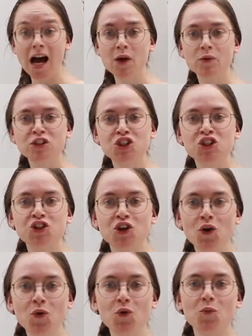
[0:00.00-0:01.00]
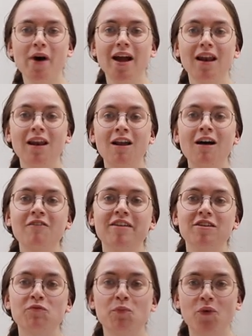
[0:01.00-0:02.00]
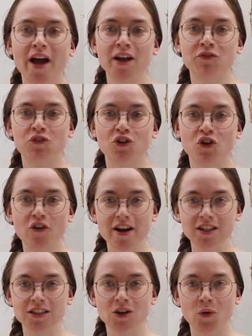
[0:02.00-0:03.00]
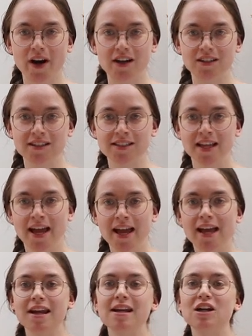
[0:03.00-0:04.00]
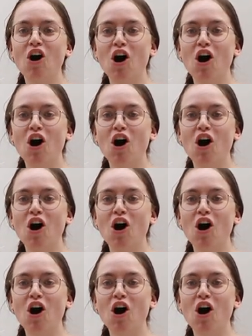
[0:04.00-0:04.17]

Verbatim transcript: I will show my love and pride for granny squares in a